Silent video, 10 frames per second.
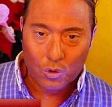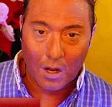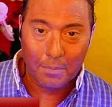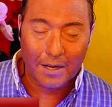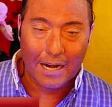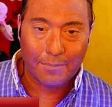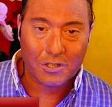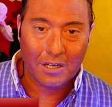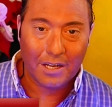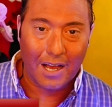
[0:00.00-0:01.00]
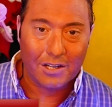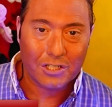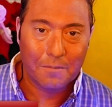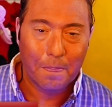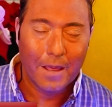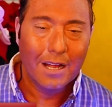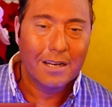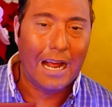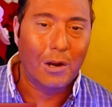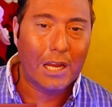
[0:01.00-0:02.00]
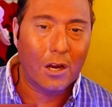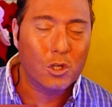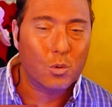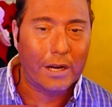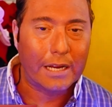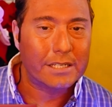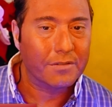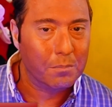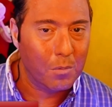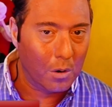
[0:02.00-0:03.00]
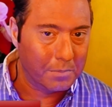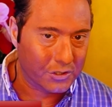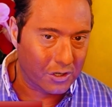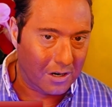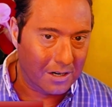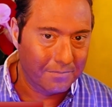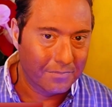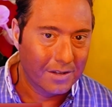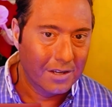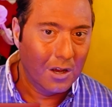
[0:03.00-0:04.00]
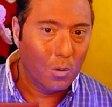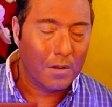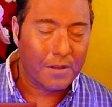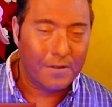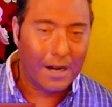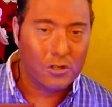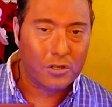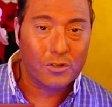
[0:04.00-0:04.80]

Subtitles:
Troubling? Absolutely yes. Now here's where it gets even more bizarre. What the Federal